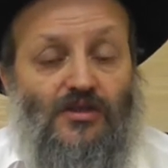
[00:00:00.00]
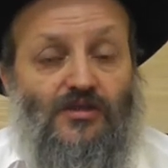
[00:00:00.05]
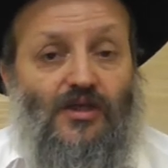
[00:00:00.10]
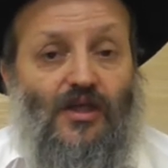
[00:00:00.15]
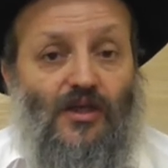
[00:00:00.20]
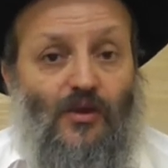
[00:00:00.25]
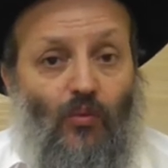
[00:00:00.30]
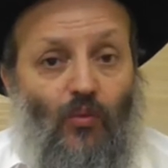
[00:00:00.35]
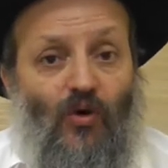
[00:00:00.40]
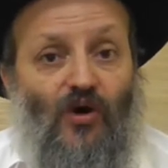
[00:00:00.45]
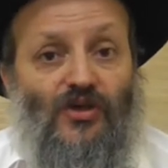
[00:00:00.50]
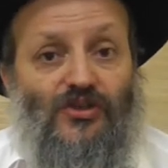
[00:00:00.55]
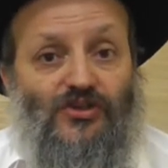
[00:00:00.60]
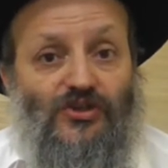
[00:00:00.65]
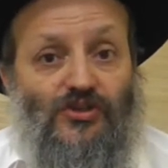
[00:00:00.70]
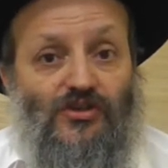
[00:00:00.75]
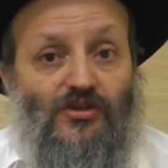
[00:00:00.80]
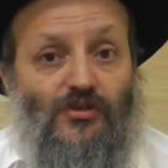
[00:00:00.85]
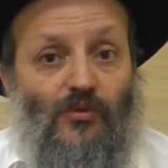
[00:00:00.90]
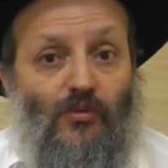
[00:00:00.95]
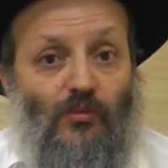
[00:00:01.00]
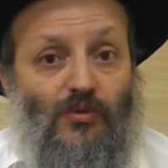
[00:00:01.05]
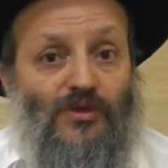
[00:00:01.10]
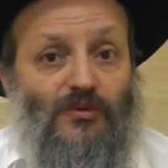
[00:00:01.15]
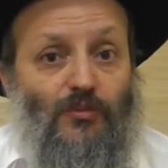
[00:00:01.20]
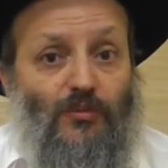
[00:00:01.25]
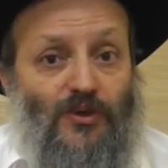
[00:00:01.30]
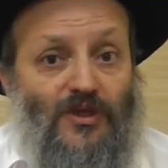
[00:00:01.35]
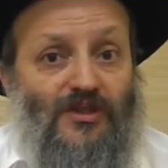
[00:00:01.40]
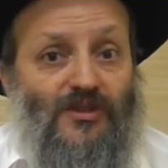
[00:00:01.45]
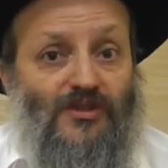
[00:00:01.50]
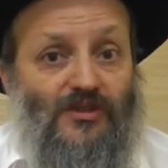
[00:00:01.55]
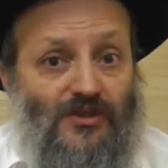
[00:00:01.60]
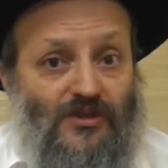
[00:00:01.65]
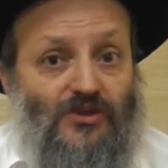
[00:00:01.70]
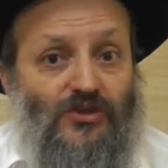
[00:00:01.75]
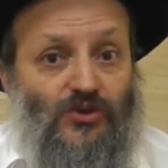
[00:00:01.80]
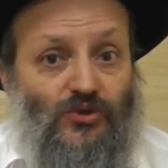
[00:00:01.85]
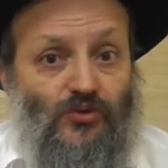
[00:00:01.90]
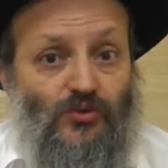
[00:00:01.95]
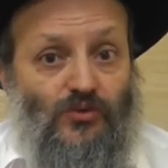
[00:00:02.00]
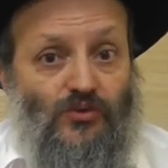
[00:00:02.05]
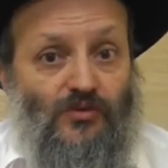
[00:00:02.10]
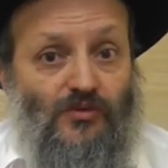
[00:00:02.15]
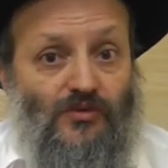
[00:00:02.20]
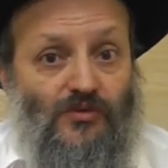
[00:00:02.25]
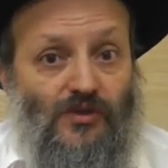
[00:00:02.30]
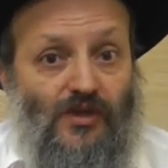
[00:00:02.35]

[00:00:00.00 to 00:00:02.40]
that there was between these two,